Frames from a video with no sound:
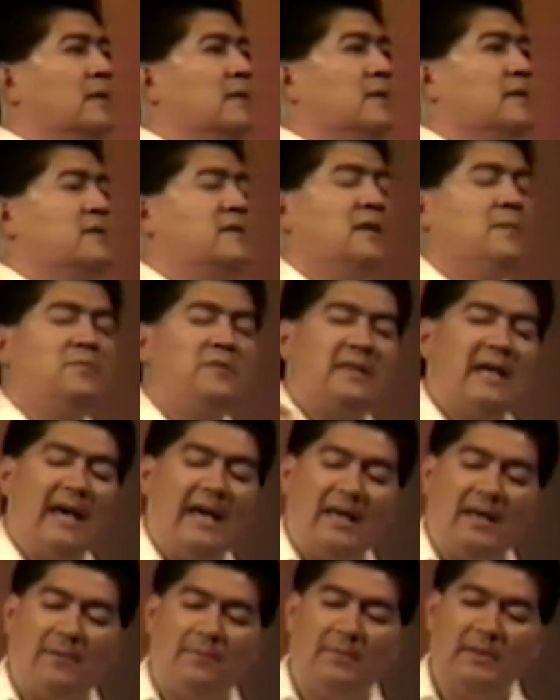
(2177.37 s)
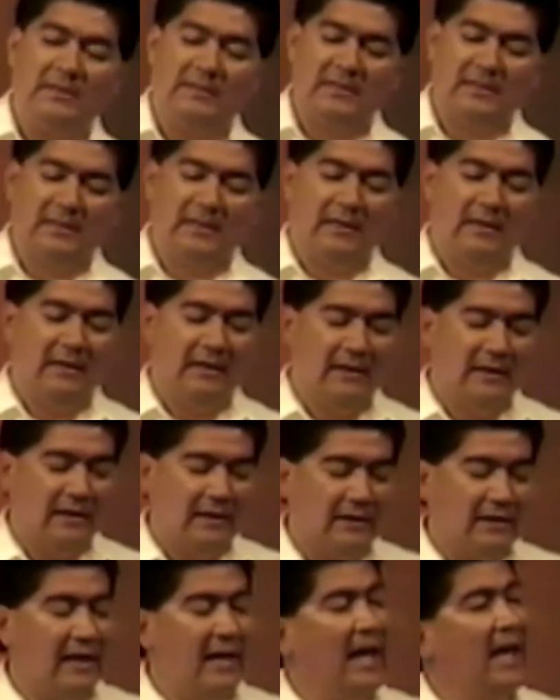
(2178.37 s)
Sometimes
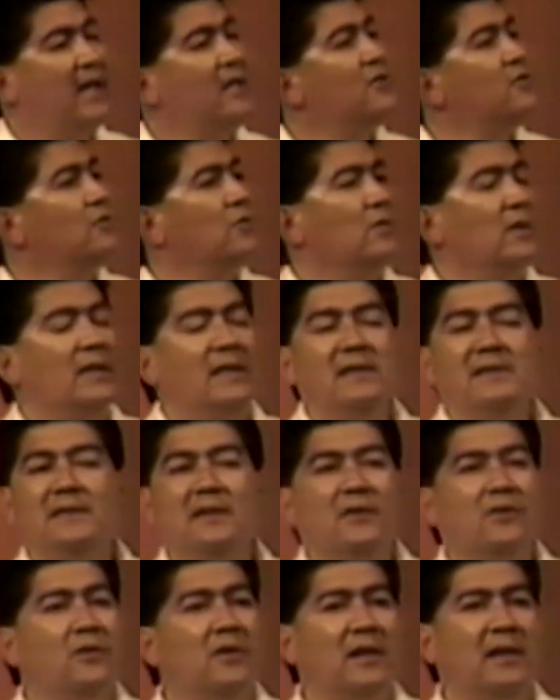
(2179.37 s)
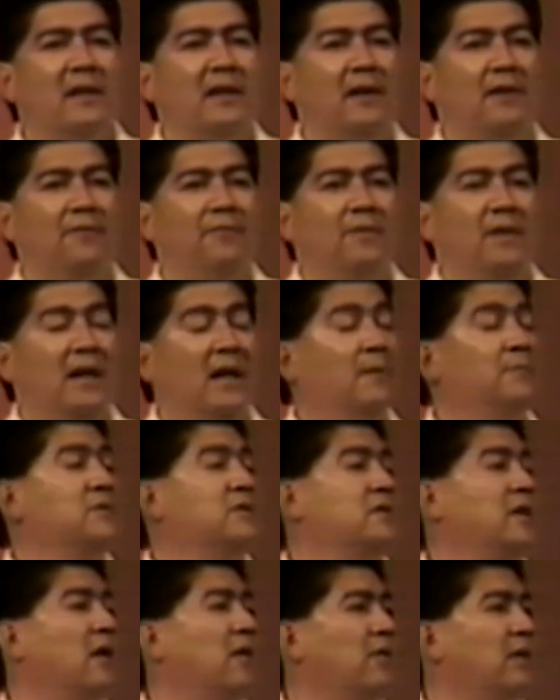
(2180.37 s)
the angel isn't good enough. I'm
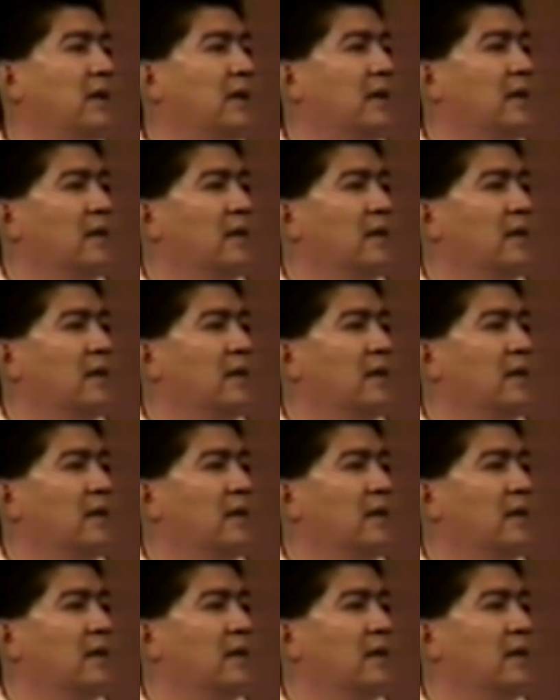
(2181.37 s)
sorry.